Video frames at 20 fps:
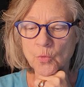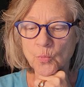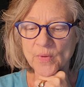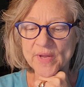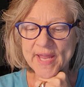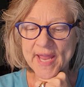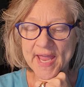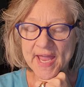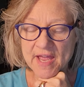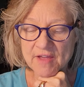
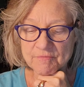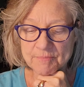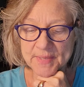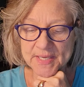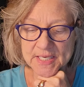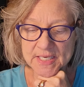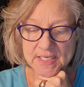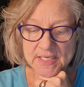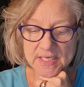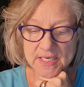We have
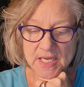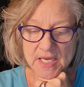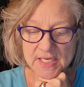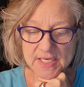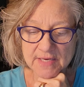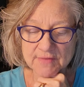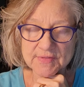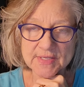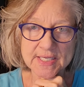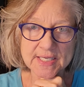been
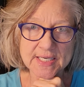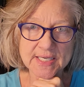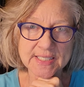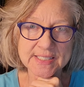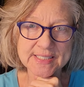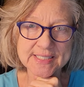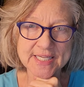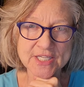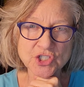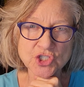given an
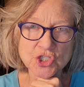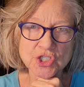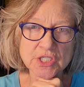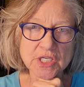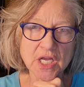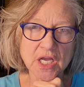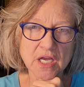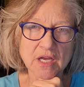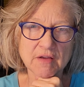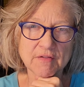
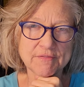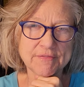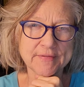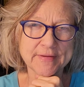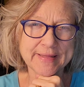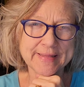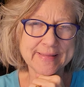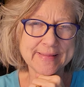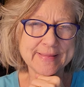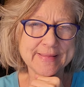extension of,
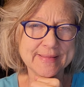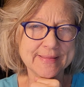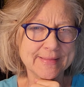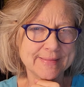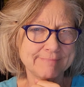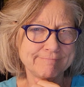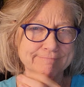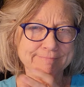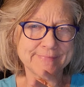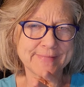I
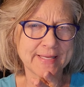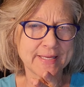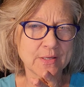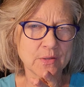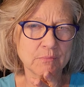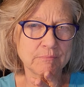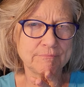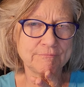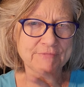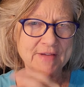think,
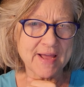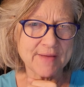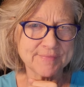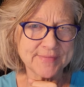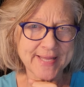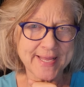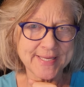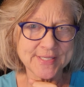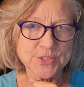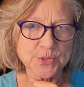of 5
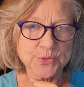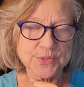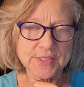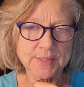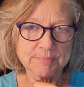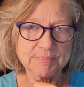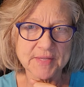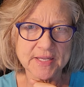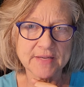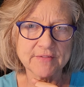days or
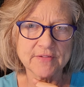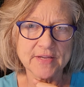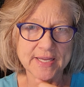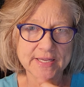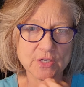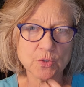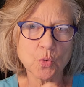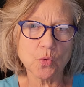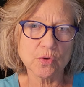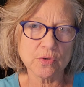something
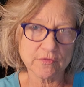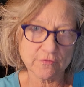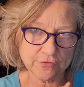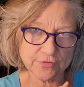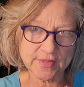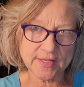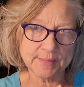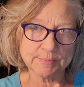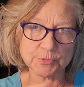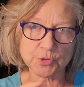in order
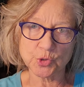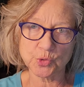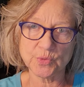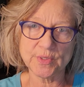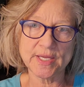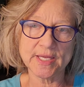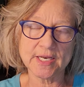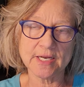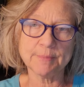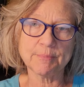for them to
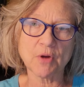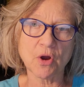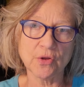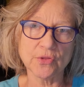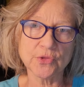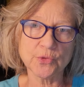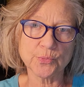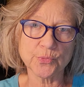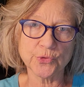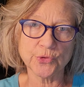get up
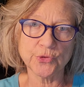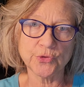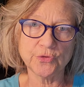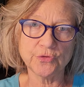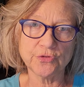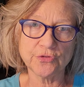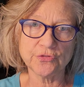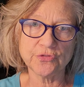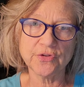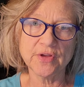on the
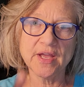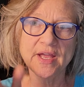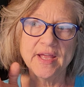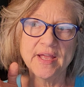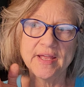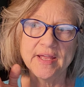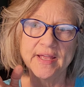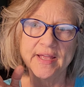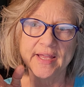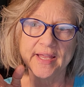roof
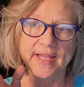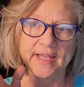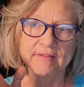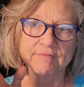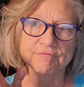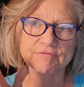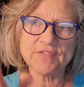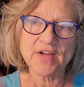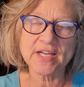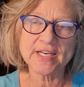
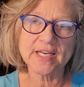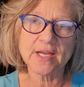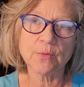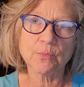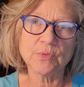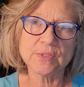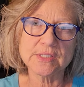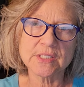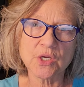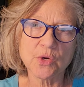and find out
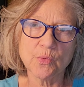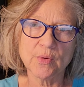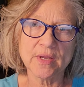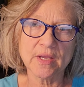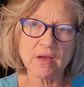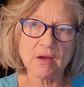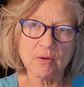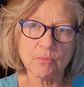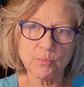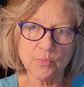what's
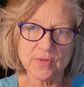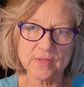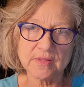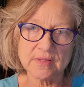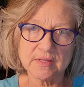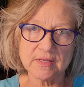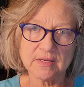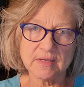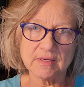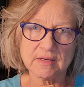going on
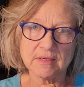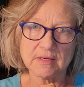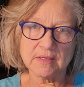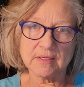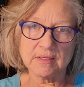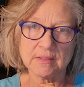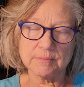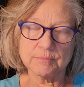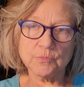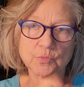with the
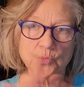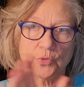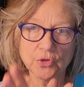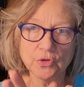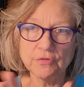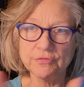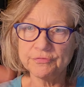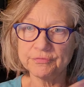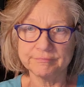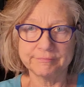
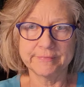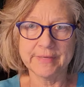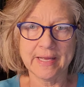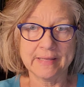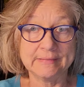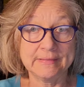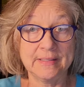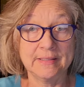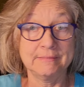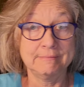roof.
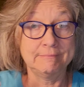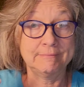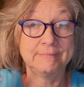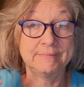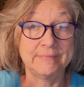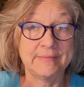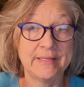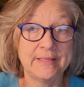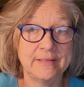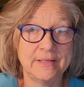Not that,
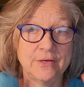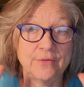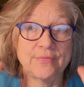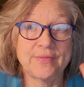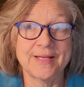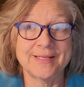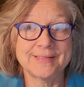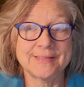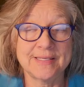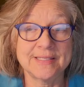you know,
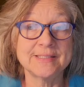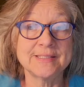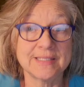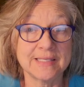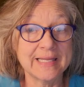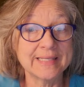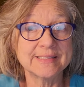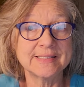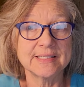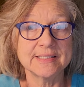that's, it's,
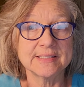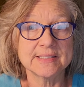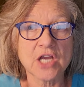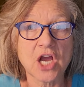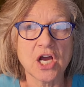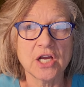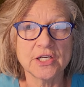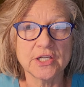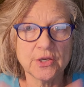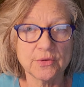like I said, it's a
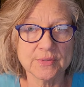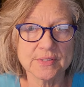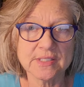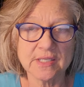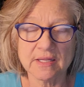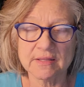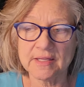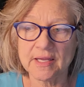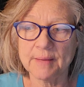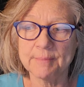condo. It's
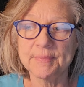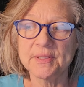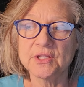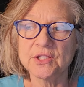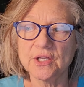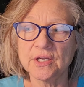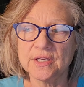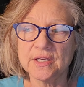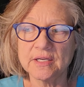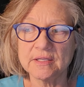not that,
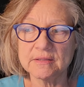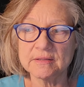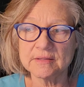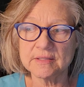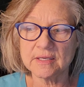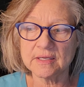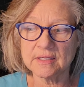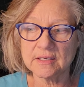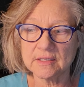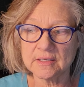but
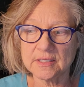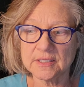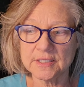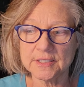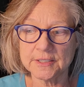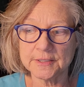the